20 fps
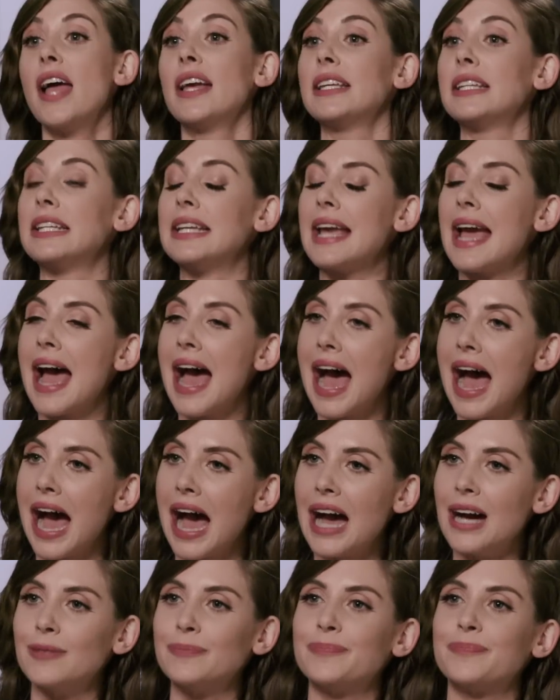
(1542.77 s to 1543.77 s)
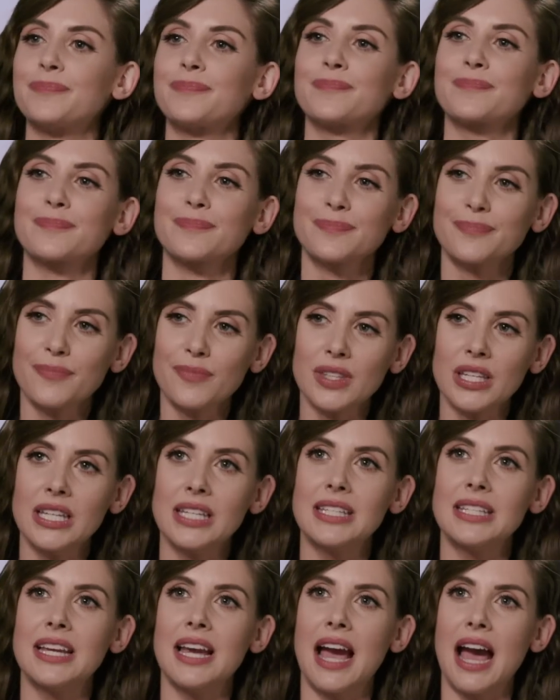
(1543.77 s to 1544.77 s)
that we yeah. can be you for Halloween
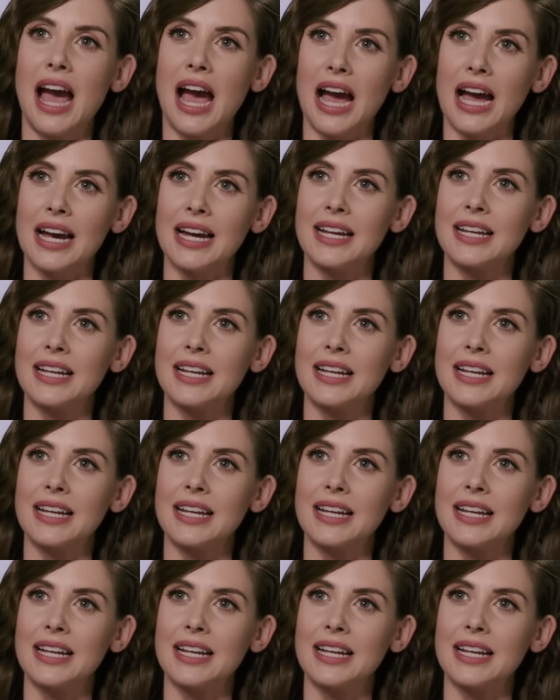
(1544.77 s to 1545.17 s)
because yeah. we're still